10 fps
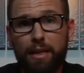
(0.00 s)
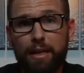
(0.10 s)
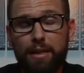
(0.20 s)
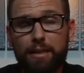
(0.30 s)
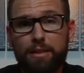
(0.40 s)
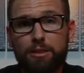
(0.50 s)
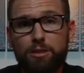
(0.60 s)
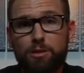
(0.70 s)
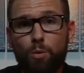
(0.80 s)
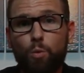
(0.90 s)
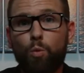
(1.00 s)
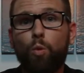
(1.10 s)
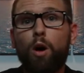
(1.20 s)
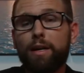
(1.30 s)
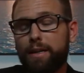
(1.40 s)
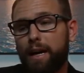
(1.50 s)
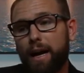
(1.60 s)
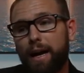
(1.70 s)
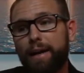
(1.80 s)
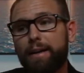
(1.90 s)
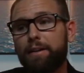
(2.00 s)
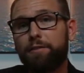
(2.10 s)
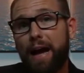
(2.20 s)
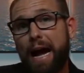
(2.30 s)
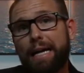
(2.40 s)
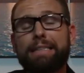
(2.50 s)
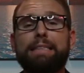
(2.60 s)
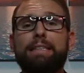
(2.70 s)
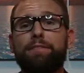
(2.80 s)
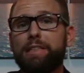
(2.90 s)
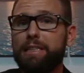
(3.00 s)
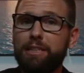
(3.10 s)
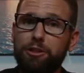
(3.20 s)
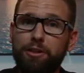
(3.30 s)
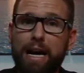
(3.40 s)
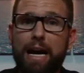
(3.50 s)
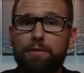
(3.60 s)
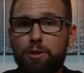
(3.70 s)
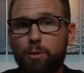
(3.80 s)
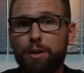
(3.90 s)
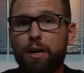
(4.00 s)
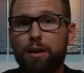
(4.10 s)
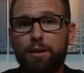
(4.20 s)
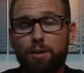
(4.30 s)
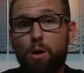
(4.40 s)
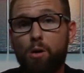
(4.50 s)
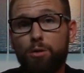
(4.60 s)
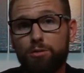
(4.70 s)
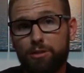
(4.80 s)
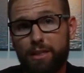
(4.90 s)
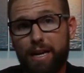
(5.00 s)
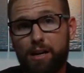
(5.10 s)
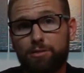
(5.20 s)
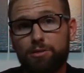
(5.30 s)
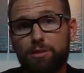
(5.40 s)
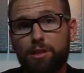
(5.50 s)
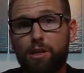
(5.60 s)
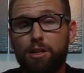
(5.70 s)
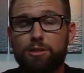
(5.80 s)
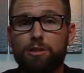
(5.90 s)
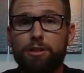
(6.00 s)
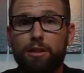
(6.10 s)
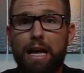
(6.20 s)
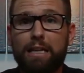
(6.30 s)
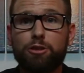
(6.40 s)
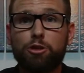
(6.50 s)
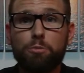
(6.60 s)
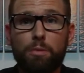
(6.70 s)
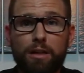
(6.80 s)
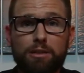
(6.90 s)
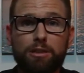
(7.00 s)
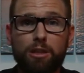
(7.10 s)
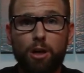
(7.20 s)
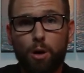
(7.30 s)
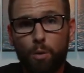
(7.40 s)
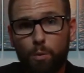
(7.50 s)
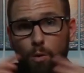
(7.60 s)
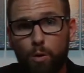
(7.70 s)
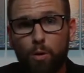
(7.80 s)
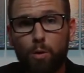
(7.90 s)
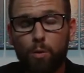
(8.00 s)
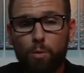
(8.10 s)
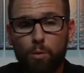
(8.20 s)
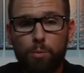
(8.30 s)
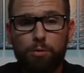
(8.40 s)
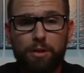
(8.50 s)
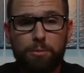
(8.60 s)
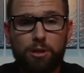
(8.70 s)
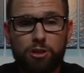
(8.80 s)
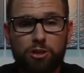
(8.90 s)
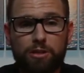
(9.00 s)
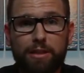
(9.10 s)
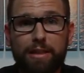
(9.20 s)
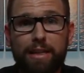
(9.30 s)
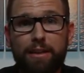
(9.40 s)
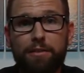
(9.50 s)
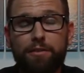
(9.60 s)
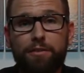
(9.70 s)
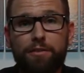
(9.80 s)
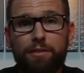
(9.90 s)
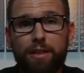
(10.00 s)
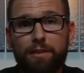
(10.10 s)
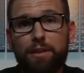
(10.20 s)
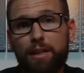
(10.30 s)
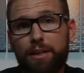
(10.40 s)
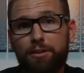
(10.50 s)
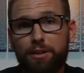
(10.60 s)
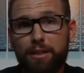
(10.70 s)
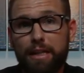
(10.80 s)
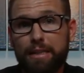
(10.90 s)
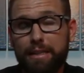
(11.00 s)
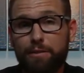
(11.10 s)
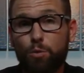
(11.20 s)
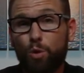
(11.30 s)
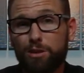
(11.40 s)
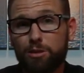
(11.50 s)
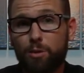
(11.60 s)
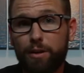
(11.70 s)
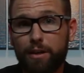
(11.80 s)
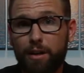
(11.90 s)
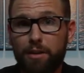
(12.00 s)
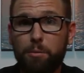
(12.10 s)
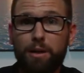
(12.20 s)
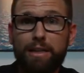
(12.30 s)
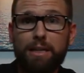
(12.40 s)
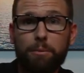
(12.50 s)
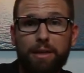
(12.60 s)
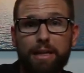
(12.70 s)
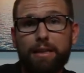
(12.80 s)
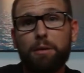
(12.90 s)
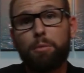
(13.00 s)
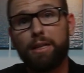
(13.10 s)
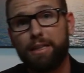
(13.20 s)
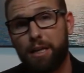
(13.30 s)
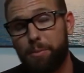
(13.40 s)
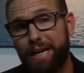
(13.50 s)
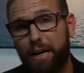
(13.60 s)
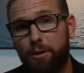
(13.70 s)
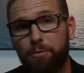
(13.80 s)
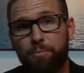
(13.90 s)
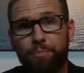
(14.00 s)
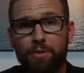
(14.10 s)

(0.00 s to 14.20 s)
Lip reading: is what kind of activity do you have going on all those accounts. So your last 2 months will pretty much give the lender a good idea of what's going on, the money coming in, the money coming out.